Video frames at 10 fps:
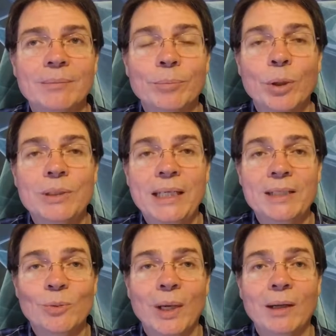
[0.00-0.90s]
protein
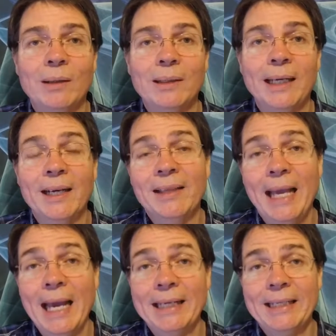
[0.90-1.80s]
as well, like on
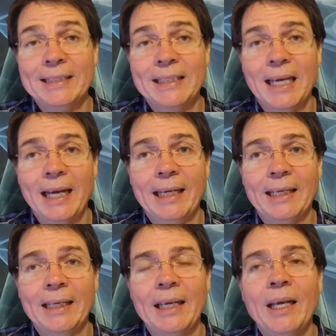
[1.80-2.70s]
the Atkins diet.